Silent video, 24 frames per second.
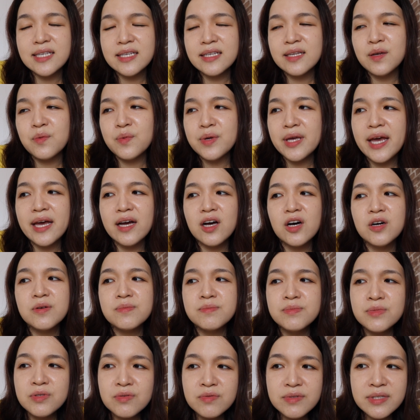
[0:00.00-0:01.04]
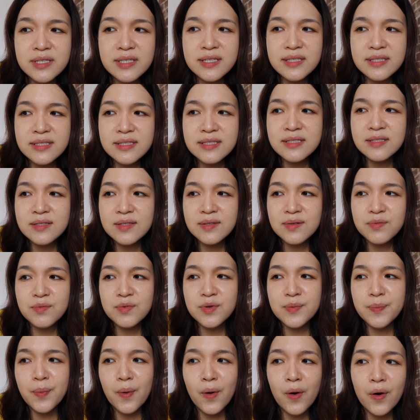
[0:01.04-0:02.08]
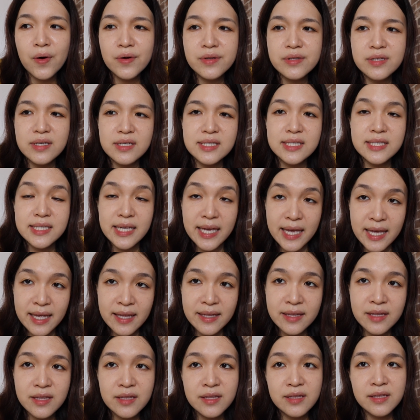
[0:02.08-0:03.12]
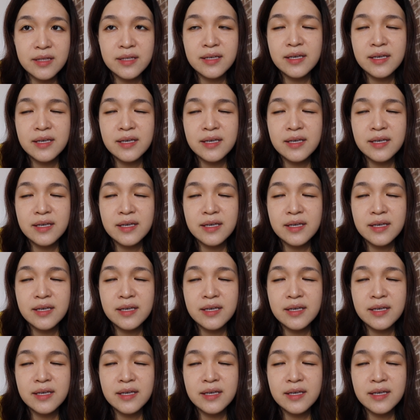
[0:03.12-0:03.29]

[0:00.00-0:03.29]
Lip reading: and then we had communion, we poured the sand,